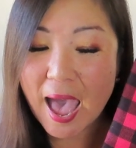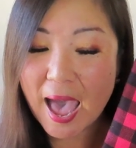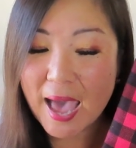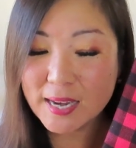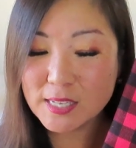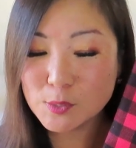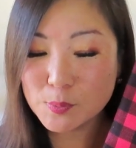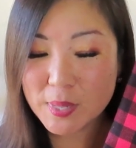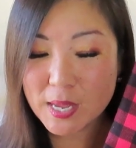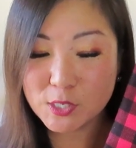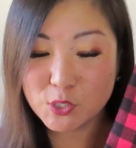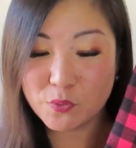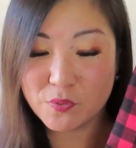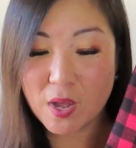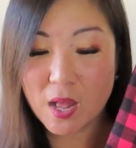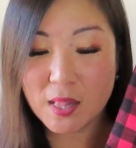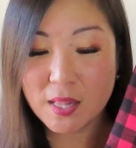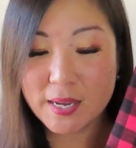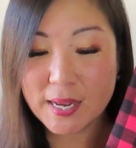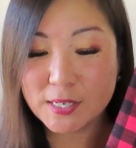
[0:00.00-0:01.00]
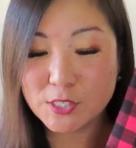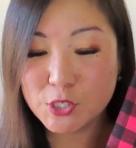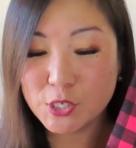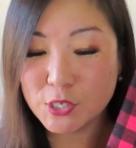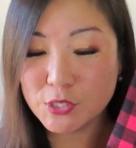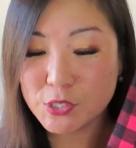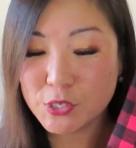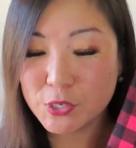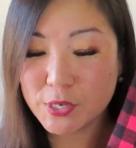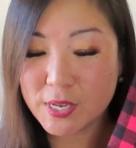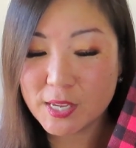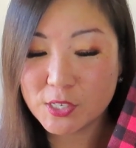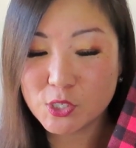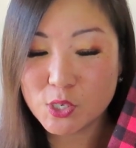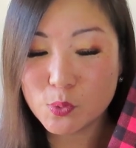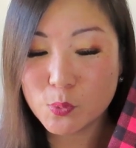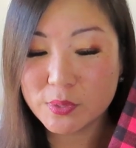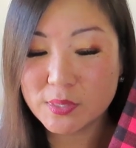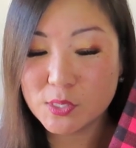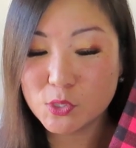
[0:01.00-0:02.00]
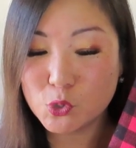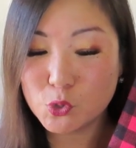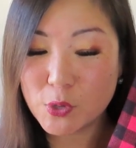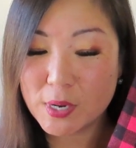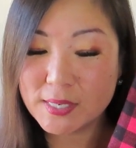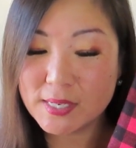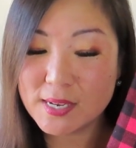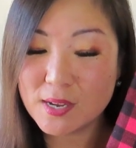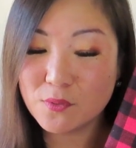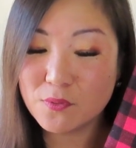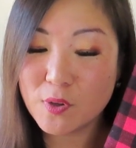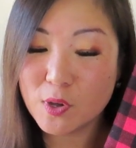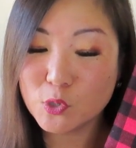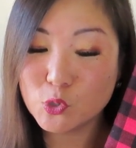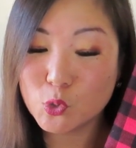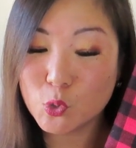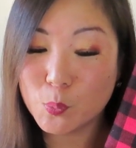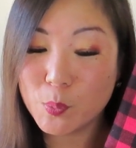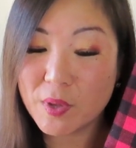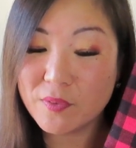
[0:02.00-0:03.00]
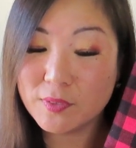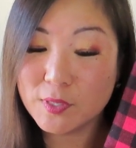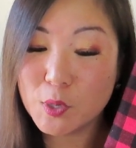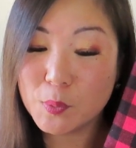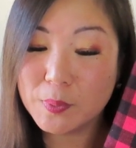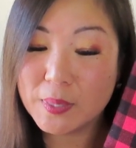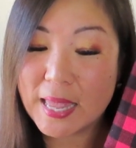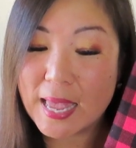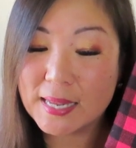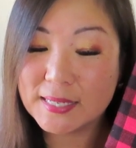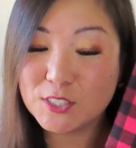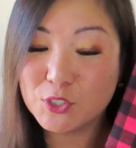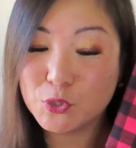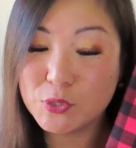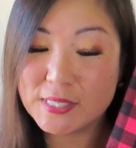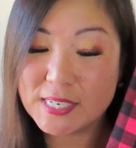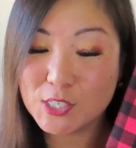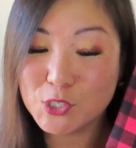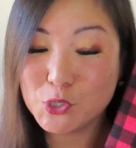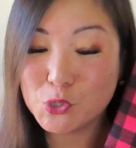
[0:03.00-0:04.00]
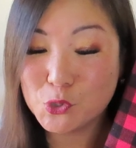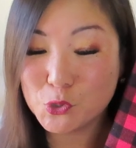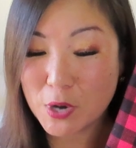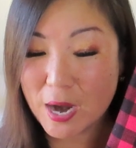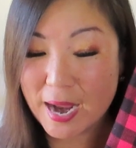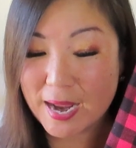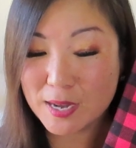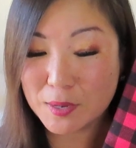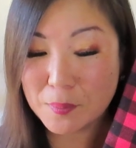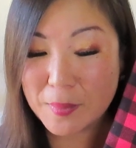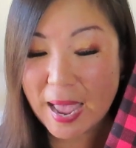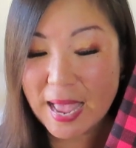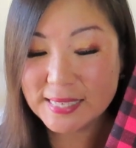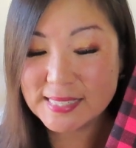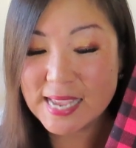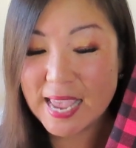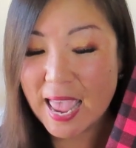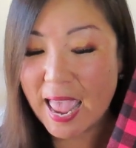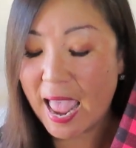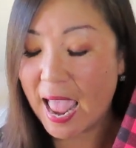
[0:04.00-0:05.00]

Add a splash of holiday cheer to your kitchen with this trendy and functional buffalo plaid dish drying mat